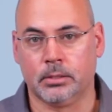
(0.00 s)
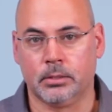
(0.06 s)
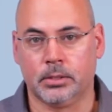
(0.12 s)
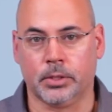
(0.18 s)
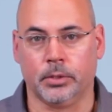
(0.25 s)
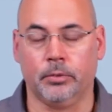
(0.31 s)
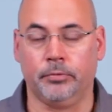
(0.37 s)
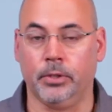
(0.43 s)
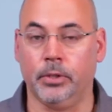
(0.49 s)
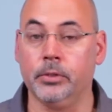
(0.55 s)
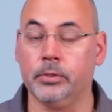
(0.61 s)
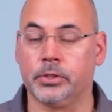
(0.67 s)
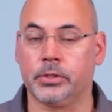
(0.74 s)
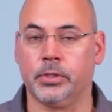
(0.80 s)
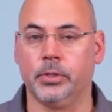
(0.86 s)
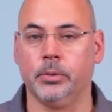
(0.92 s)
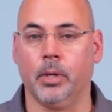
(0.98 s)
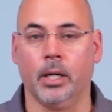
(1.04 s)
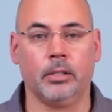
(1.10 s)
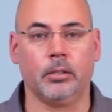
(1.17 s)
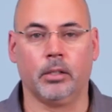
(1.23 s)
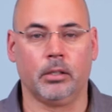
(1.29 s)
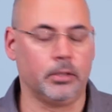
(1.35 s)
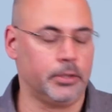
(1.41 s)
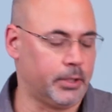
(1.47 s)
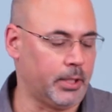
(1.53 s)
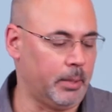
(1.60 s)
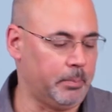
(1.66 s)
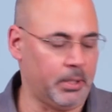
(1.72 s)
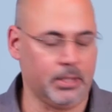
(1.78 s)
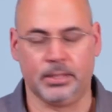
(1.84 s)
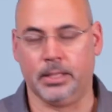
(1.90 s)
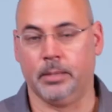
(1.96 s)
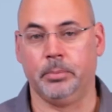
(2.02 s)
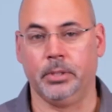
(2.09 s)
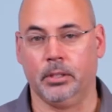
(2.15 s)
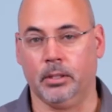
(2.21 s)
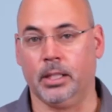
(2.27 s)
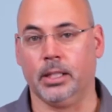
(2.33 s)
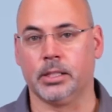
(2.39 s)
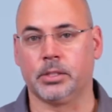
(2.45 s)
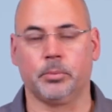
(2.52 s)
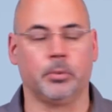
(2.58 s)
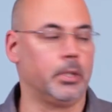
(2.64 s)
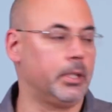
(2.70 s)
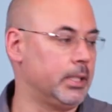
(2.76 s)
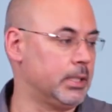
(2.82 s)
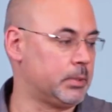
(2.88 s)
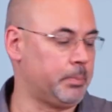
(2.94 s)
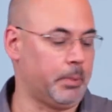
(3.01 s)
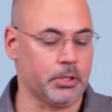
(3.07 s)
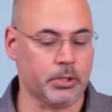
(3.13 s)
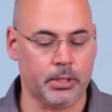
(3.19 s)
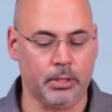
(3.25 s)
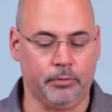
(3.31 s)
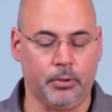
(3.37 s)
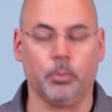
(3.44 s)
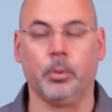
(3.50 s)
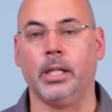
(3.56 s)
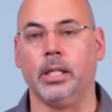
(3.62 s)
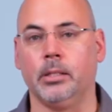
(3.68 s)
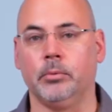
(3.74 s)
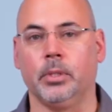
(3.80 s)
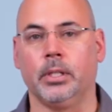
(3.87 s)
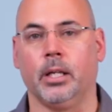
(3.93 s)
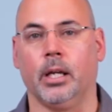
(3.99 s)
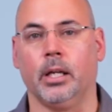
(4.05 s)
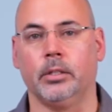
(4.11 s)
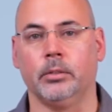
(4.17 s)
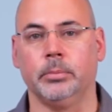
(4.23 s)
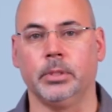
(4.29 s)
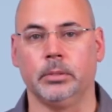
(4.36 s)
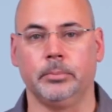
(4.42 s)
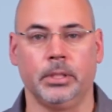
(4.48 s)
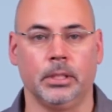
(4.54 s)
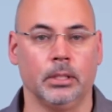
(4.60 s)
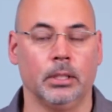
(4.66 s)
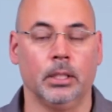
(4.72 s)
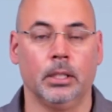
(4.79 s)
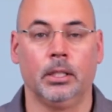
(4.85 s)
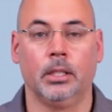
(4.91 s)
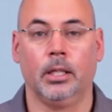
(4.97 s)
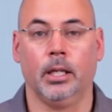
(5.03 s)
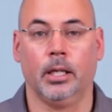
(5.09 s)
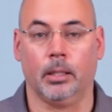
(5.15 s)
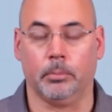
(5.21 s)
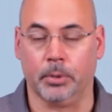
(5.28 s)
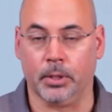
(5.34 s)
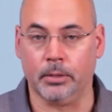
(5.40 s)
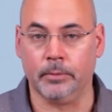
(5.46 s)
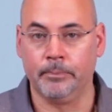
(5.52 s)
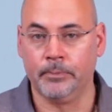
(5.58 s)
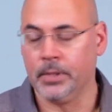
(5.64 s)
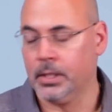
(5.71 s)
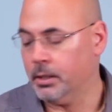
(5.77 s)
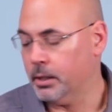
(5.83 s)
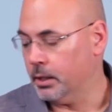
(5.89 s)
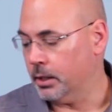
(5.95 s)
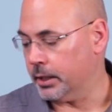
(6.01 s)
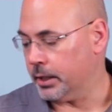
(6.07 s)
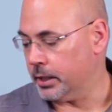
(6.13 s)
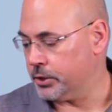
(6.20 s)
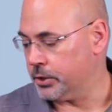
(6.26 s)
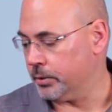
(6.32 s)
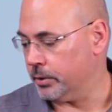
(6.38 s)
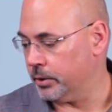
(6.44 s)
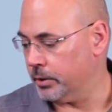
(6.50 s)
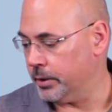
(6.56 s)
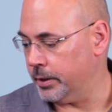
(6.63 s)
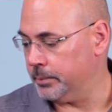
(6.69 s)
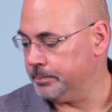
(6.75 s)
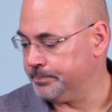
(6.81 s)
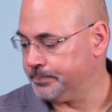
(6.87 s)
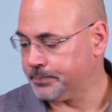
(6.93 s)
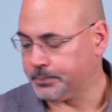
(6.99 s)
So if you use $200 tripods, I'd be a lot less worried, especially if you went in with the 100mm ball, like I showed earlier.